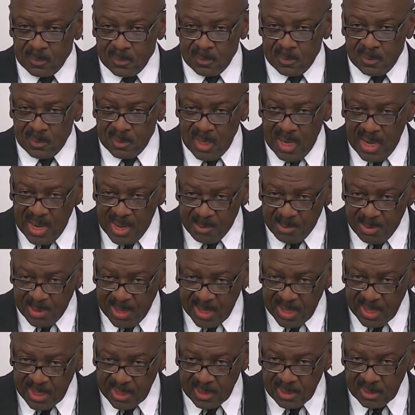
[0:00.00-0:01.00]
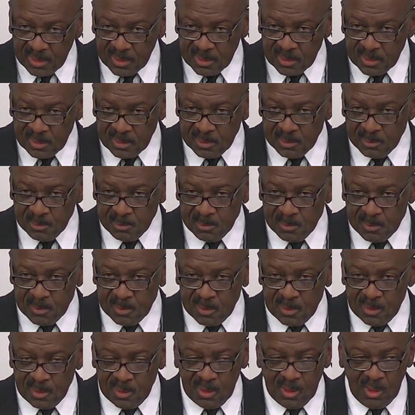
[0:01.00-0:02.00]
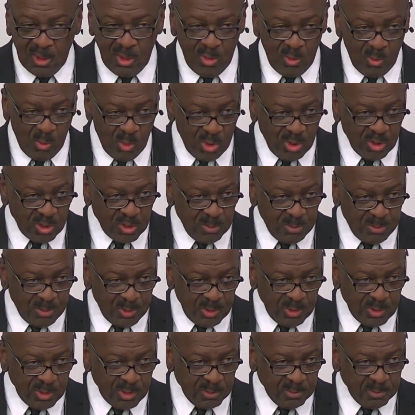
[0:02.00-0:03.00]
her iPad, her work computer,